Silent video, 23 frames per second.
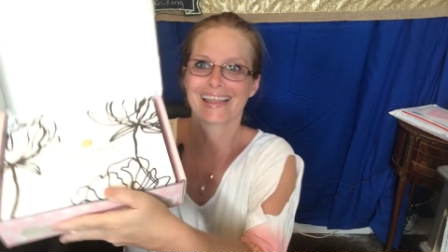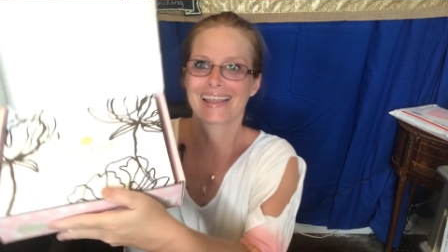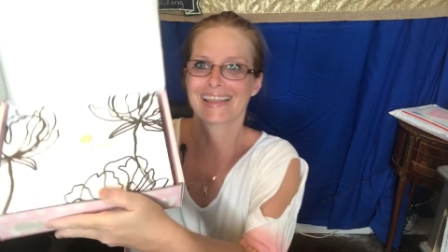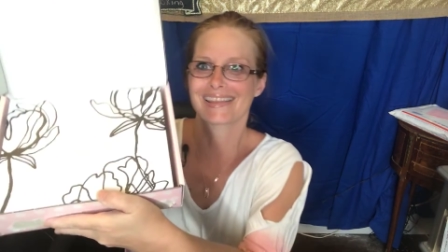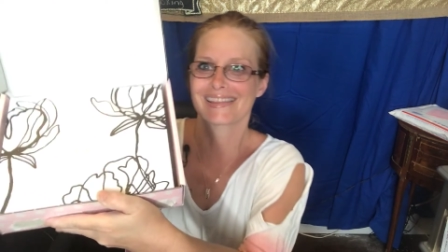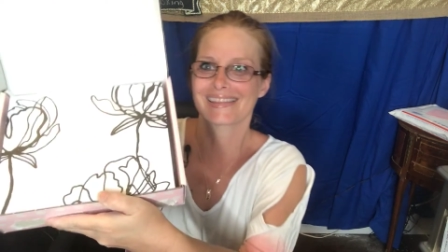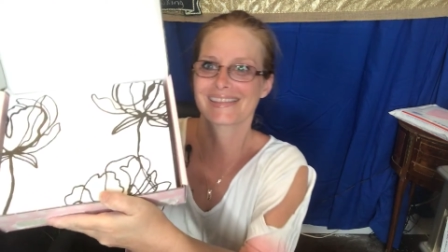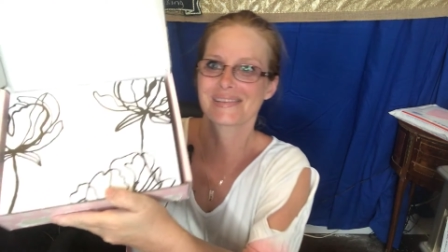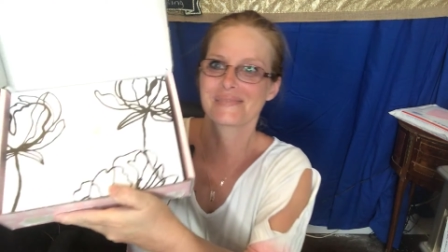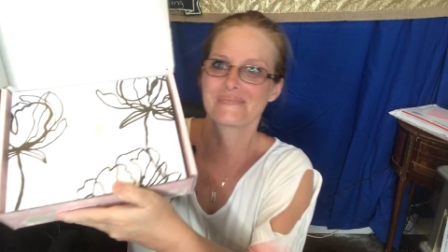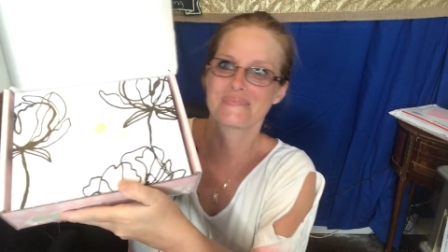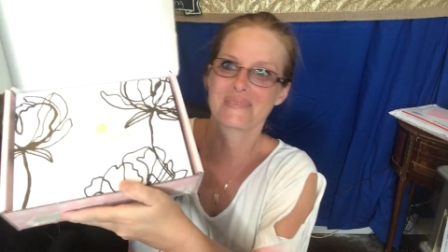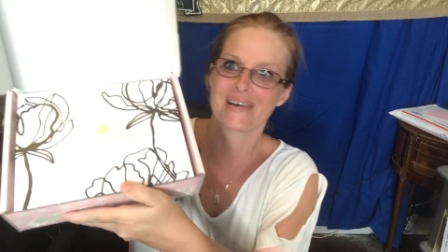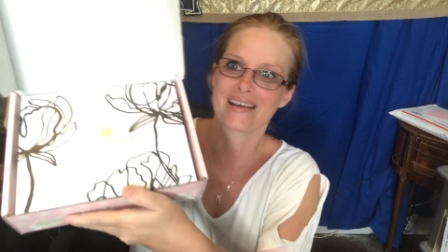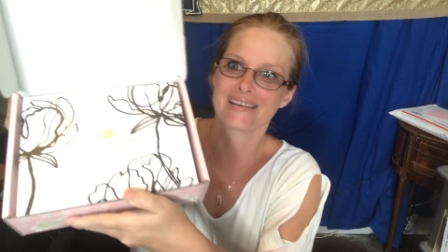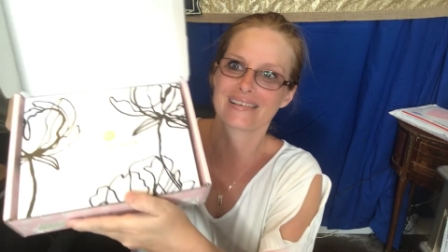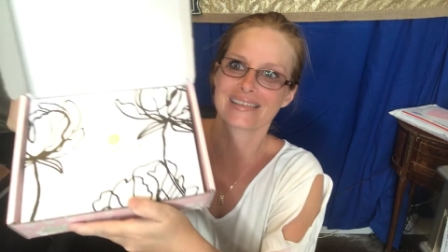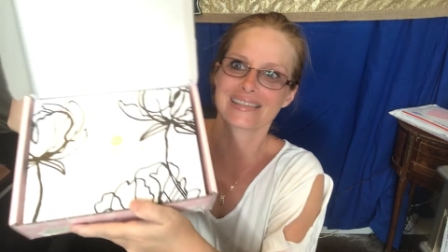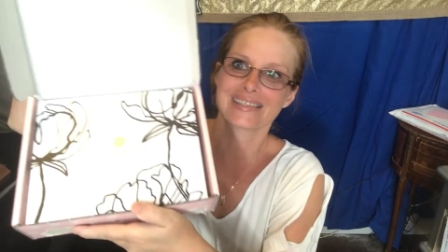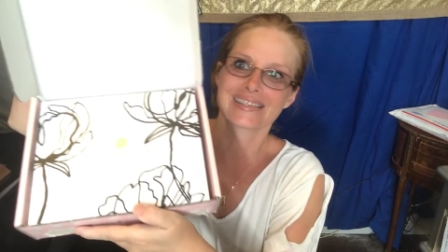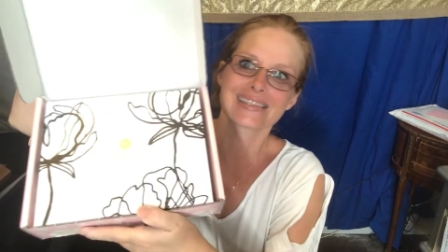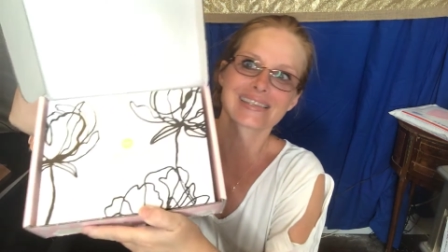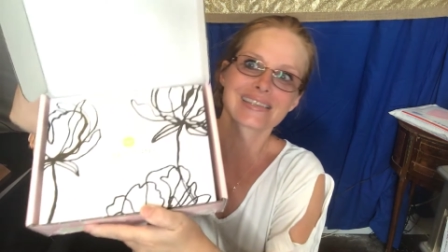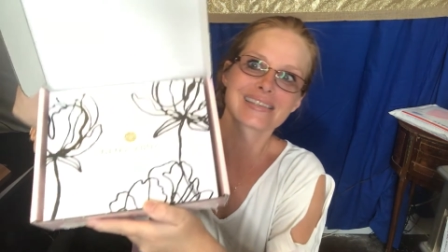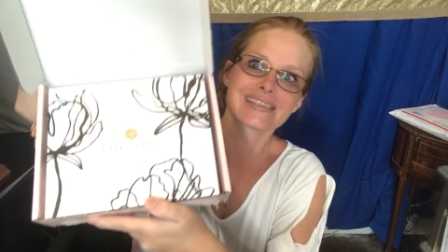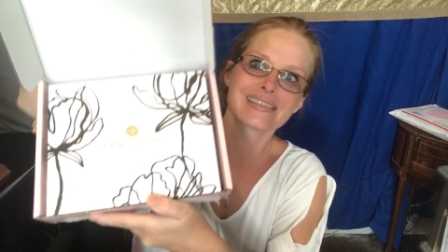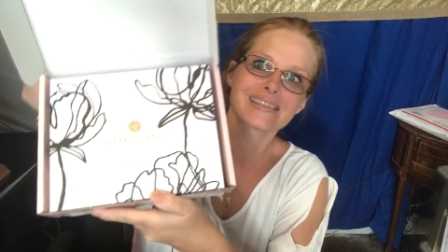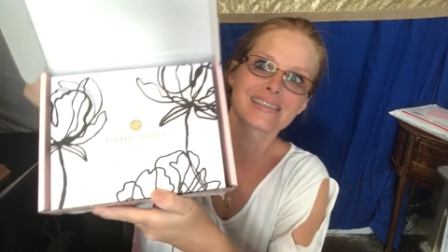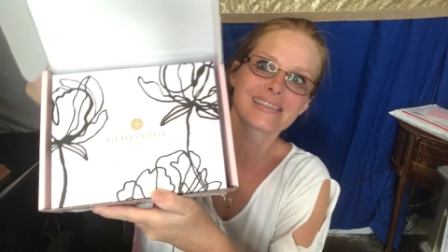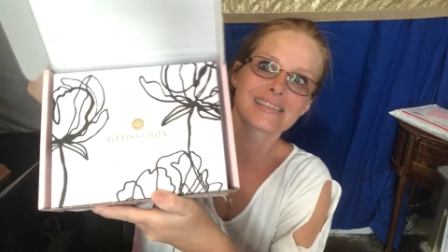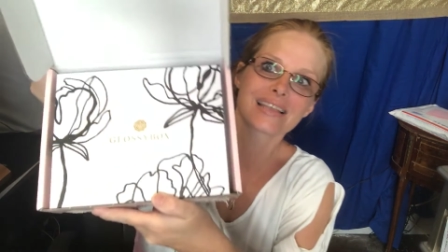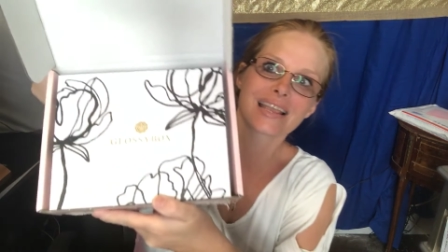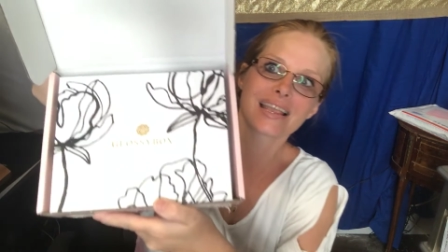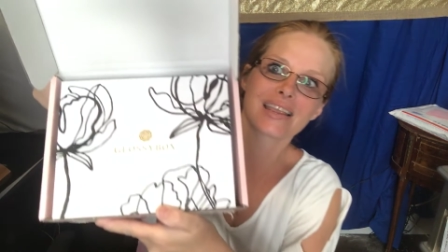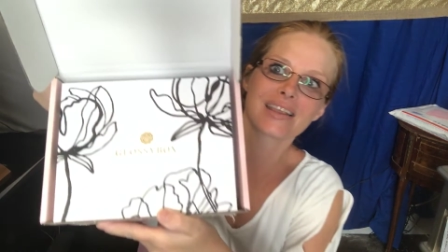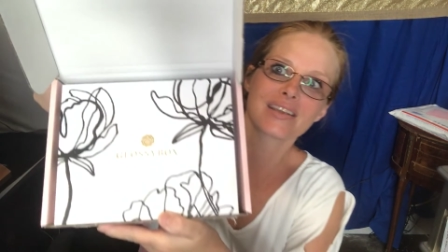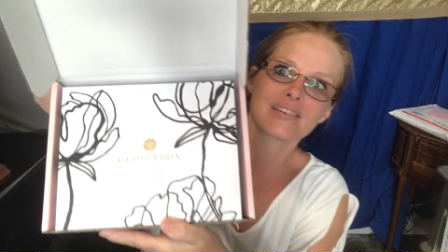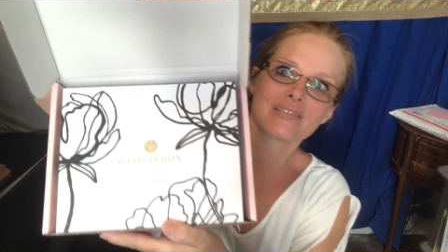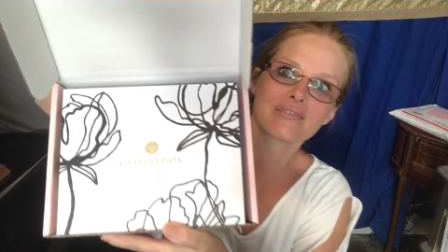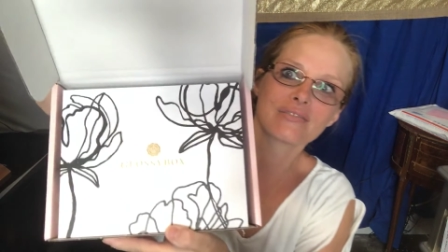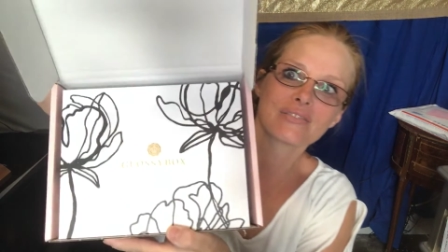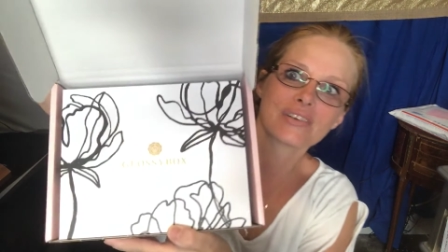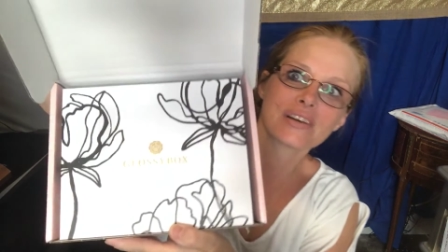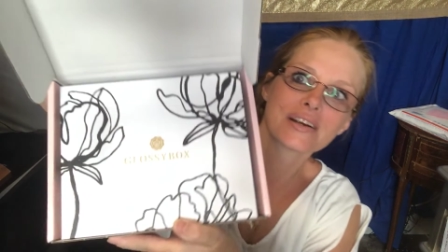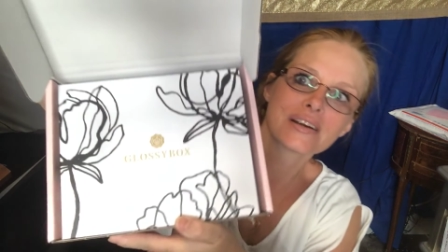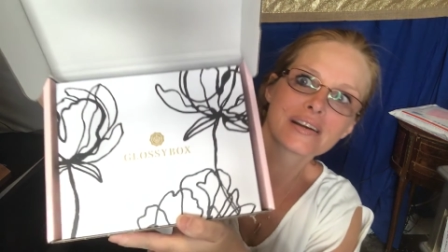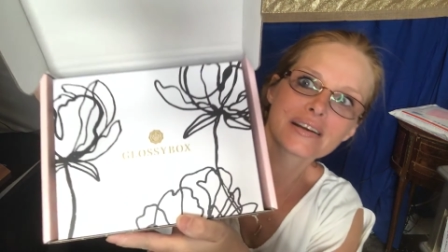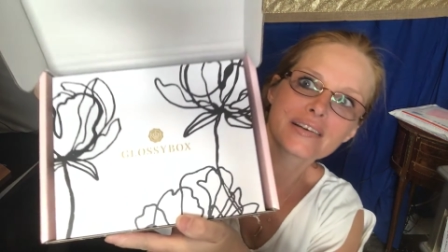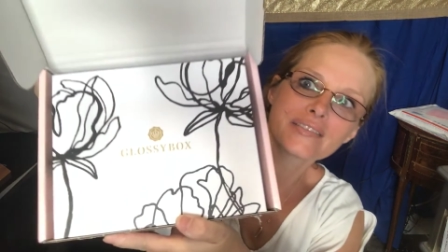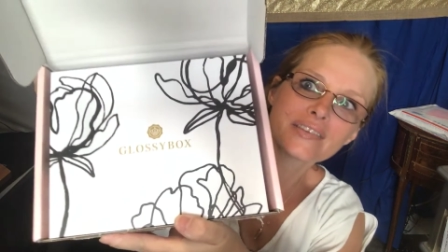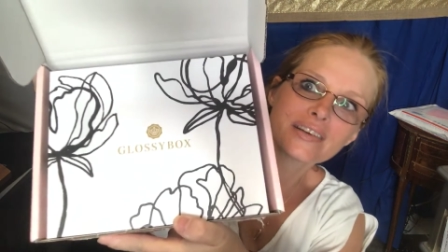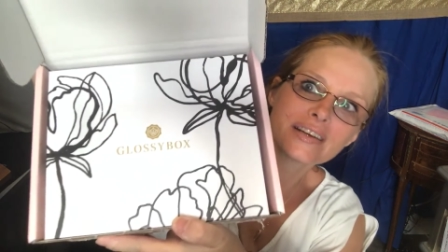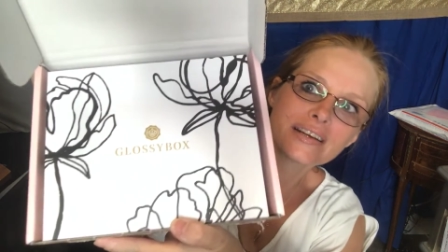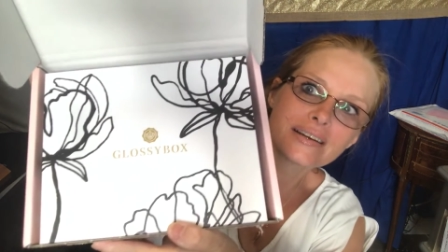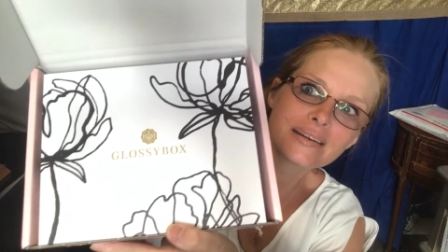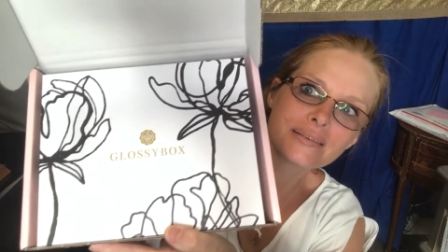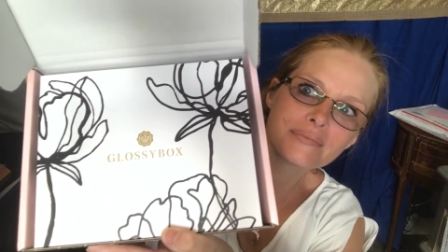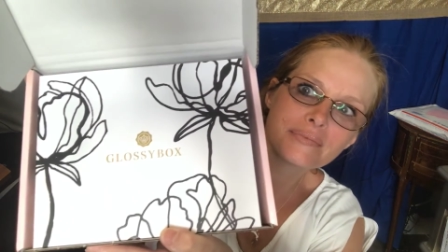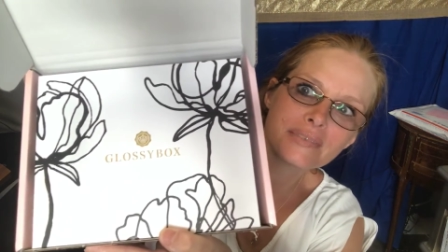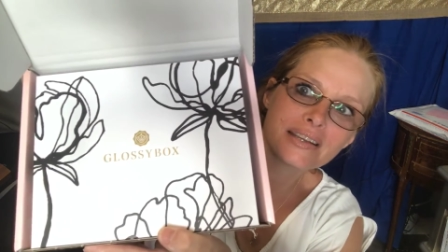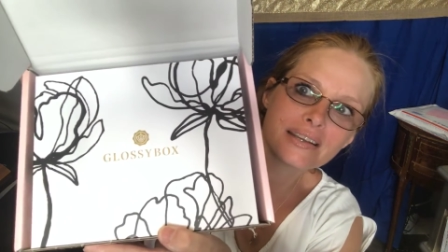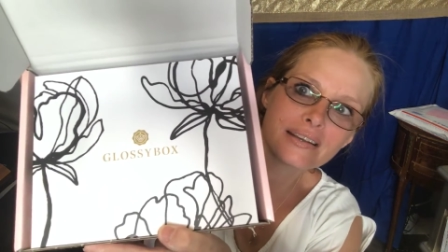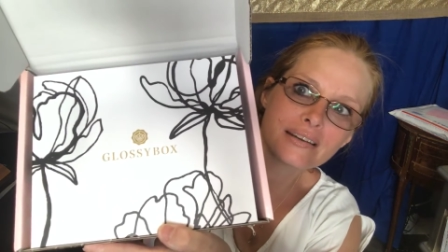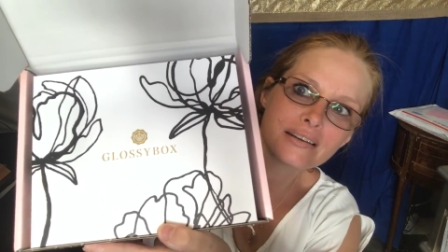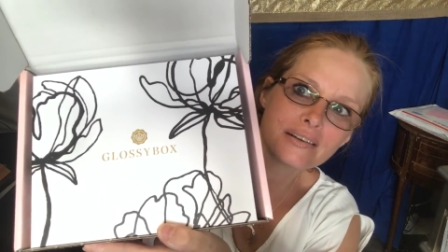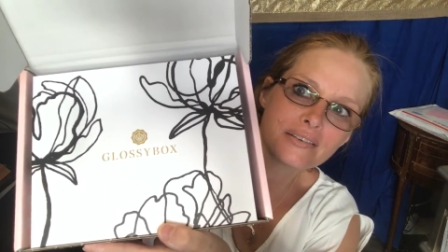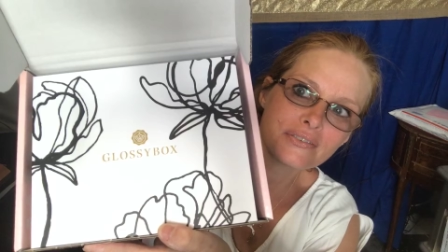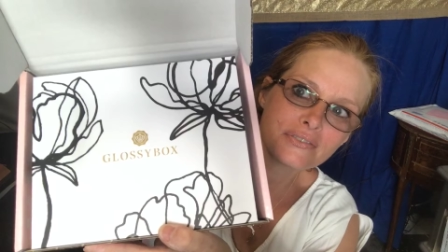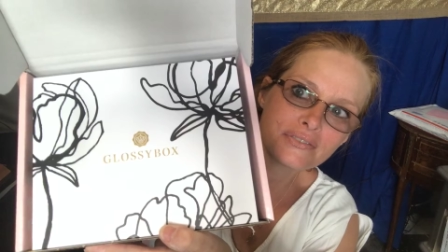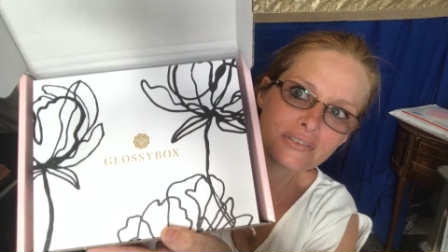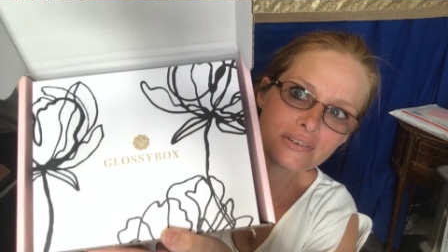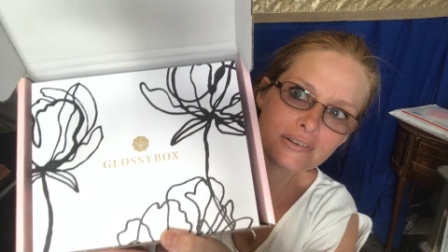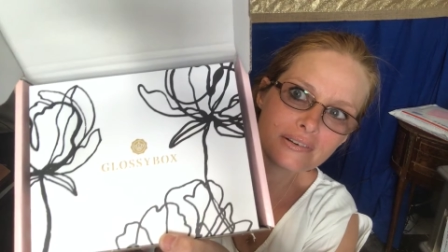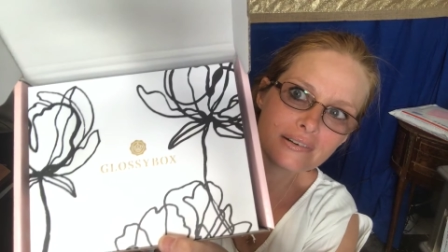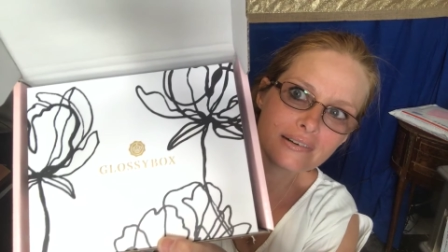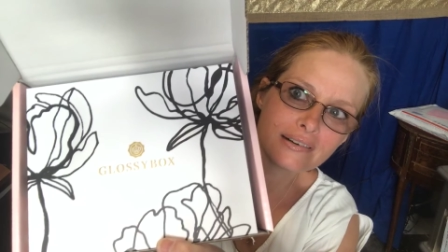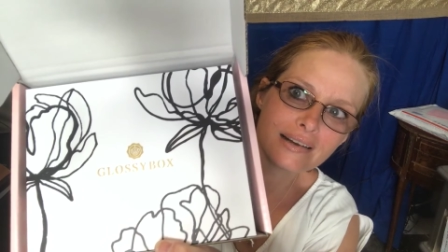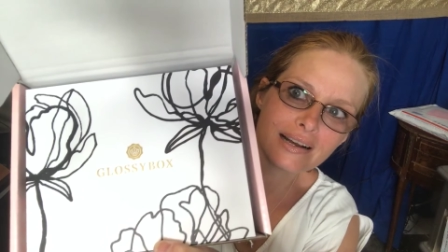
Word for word: And the box is the same. Very, very beautiful.